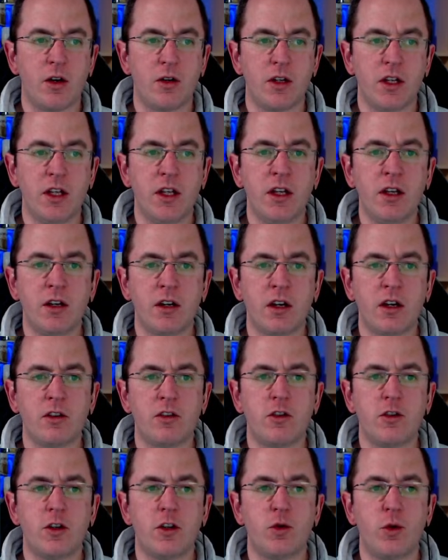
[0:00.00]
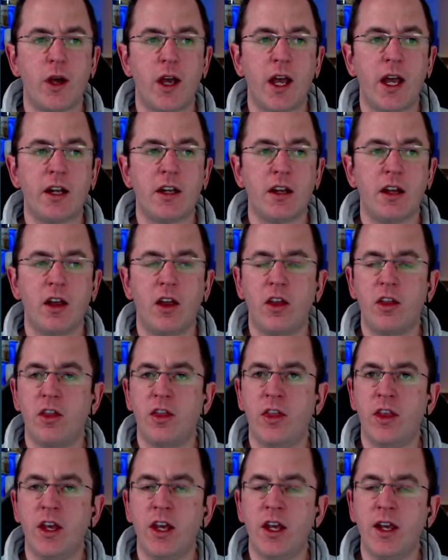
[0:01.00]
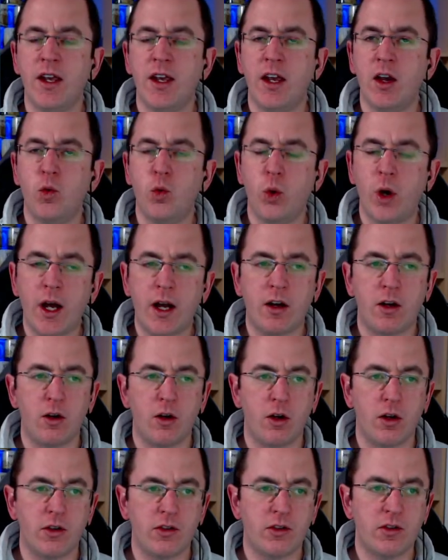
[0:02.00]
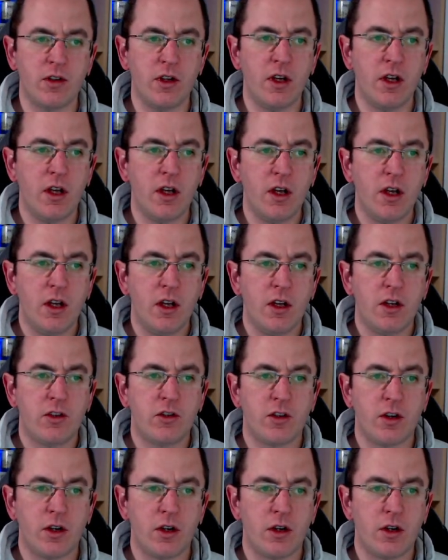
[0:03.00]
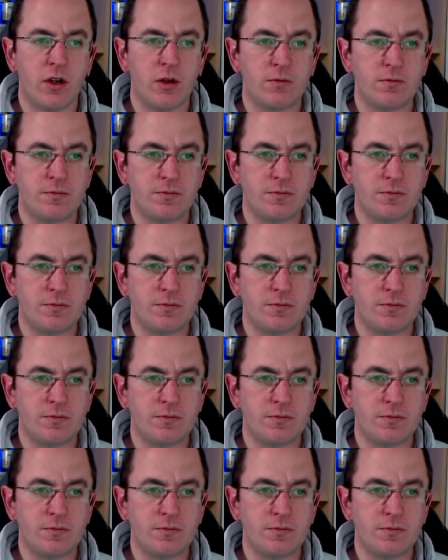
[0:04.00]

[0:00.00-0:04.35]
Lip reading: here to create the where clause. So,